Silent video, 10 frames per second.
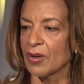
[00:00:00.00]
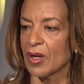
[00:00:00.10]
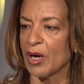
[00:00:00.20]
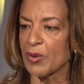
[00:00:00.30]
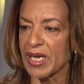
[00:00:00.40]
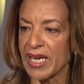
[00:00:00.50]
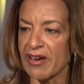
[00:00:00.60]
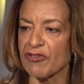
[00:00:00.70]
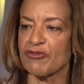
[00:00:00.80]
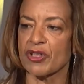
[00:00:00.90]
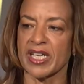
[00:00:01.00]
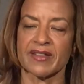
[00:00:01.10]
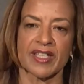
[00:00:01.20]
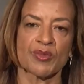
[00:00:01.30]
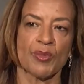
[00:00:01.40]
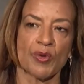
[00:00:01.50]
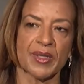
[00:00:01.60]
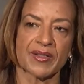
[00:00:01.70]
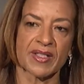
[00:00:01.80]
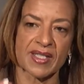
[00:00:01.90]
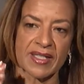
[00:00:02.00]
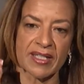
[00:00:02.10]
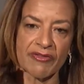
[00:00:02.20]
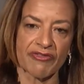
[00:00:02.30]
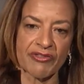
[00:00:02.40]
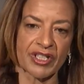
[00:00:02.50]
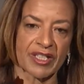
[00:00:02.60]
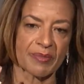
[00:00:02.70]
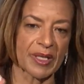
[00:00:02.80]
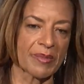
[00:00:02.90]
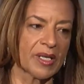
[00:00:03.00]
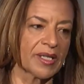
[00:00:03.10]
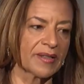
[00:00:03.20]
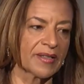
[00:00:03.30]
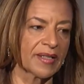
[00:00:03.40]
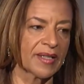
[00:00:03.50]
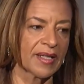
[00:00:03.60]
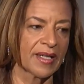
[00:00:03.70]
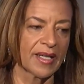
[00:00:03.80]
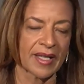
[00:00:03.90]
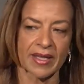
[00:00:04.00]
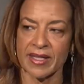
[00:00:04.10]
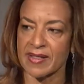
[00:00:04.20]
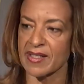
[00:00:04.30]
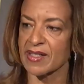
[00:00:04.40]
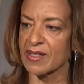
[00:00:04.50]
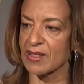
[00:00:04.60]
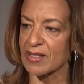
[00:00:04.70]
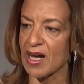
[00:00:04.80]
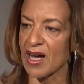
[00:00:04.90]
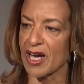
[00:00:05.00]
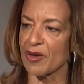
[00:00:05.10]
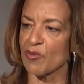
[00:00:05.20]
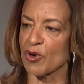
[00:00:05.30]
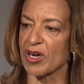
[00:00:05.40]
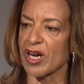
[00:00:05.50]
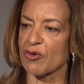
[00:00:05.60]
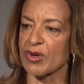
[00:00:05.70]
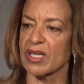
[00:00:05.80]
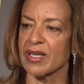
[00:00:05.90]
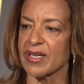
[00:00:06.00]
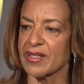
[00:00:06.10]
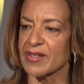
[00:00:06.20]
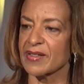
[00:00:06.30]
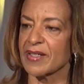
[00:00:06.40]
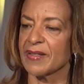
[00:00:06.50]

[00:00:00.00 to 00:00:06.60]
I will never forget that moment. It's still vivid in my mind. This is the time where I realized